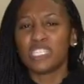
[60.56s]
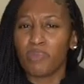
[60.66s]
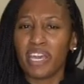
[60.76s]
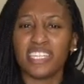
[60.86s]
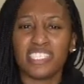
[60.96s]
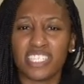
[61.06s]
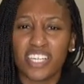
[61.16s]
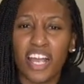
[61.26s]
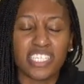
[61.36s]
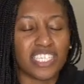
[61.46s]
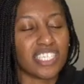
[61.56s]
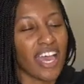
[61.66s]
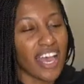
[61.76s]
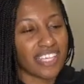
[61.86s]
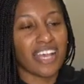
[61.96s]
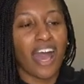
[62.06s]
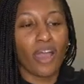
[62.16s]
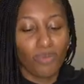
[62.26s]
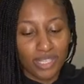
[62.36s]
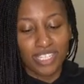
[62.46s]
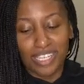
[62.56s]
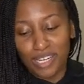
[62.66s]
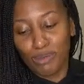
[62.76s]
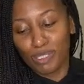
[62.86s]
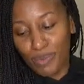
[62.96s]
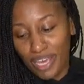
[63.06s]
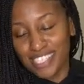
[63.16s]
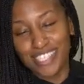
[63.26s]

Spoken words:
Spanish detergents. Yes, I was looking up Spanish